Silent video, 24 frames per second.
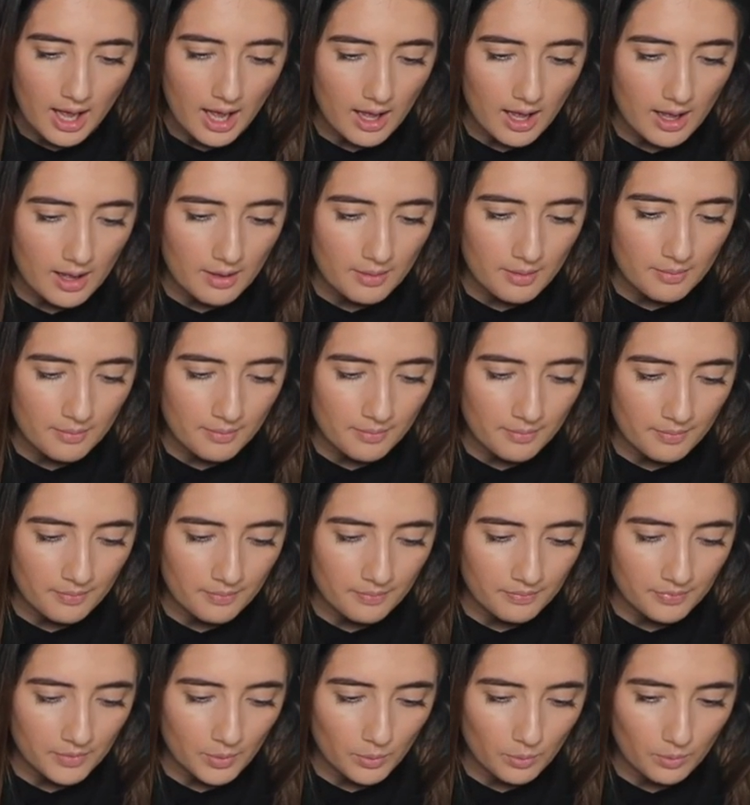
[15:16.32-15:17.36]

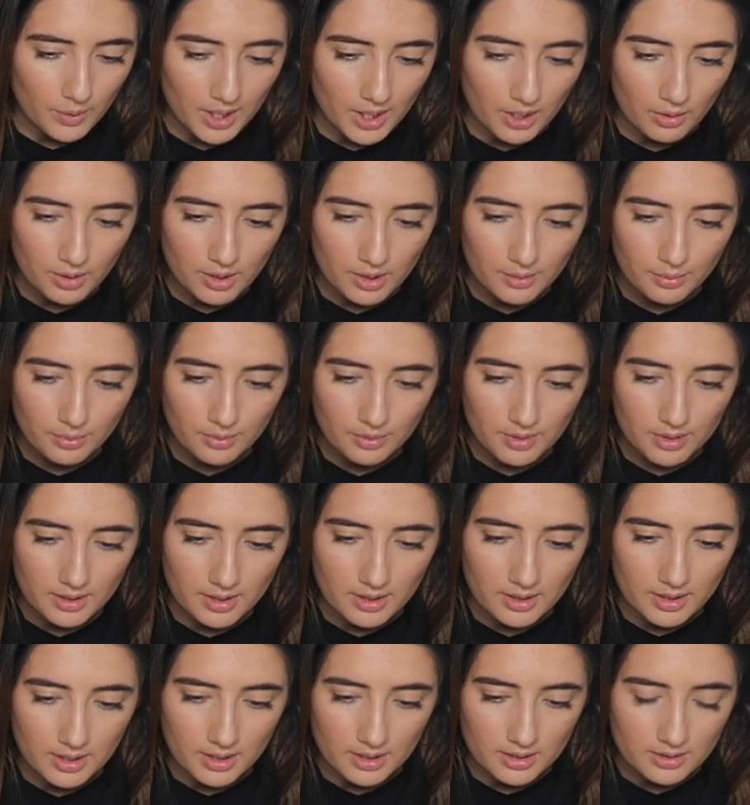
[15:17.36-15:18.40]
We're going to put
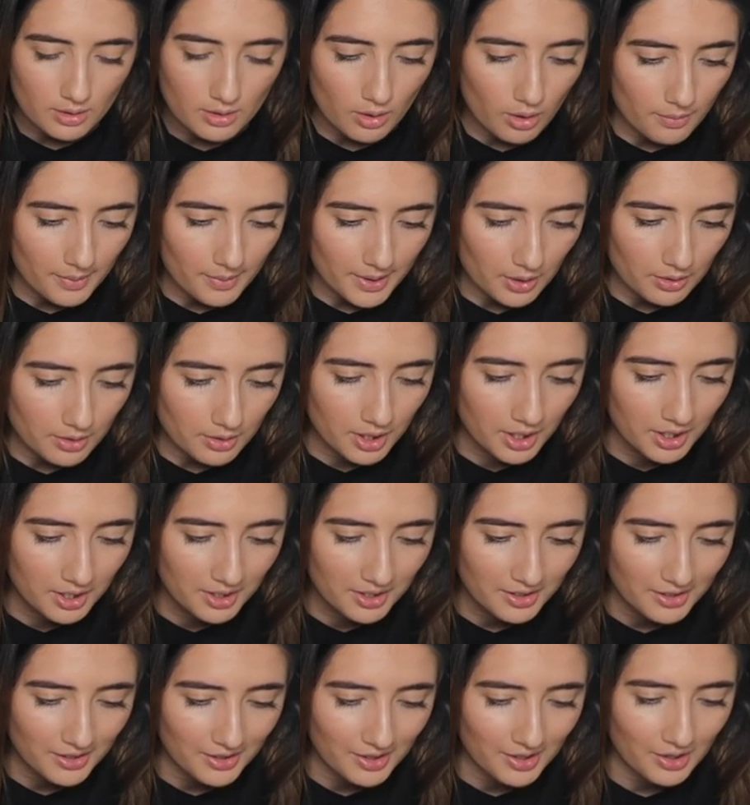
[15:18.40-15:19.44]
this, oh my god,
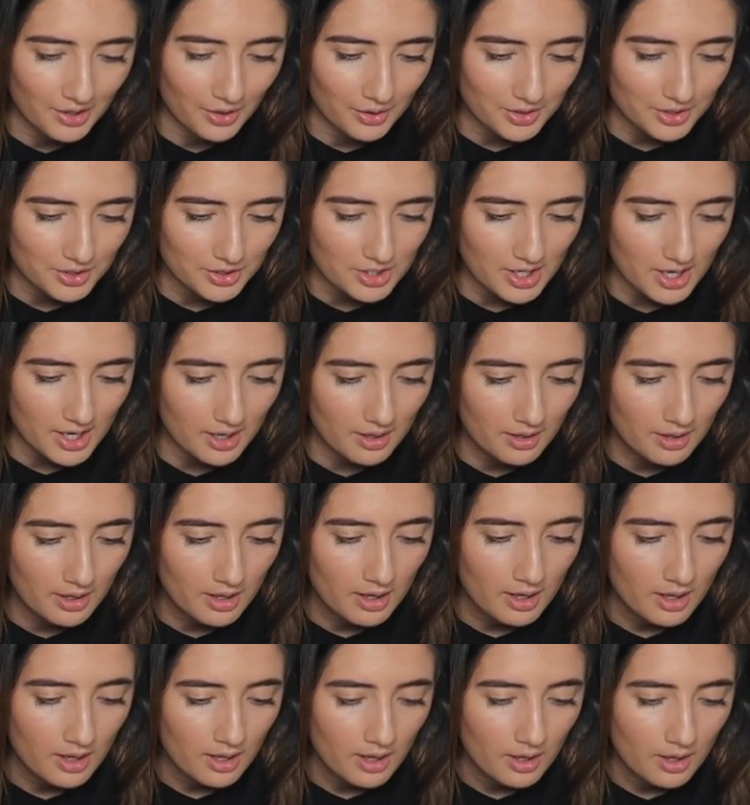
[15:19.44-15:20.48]
not the chair.
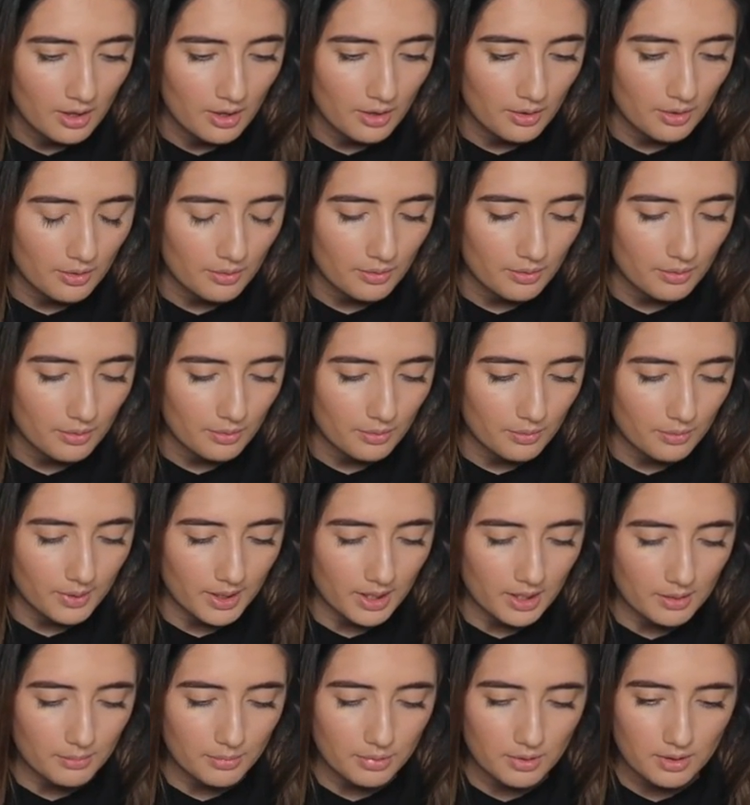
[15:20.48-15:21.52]
We're
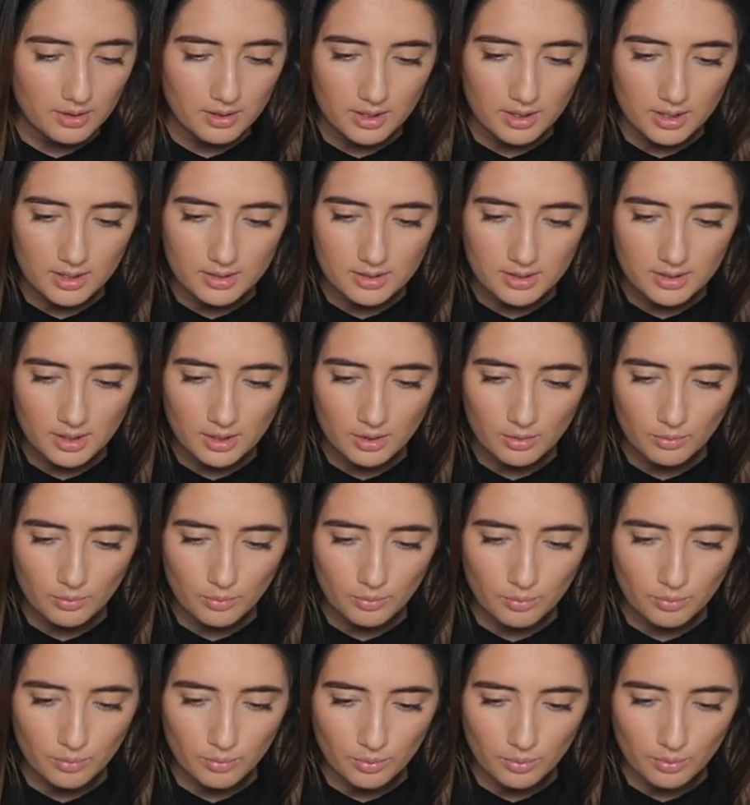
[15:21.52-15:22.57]
gonna put this in the
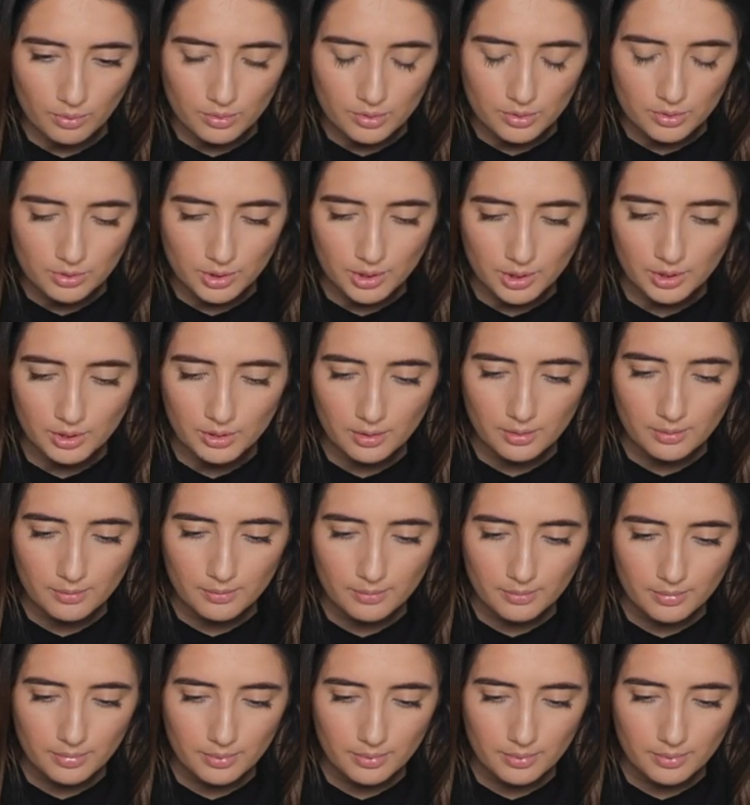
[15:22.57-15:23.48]
wardrobe.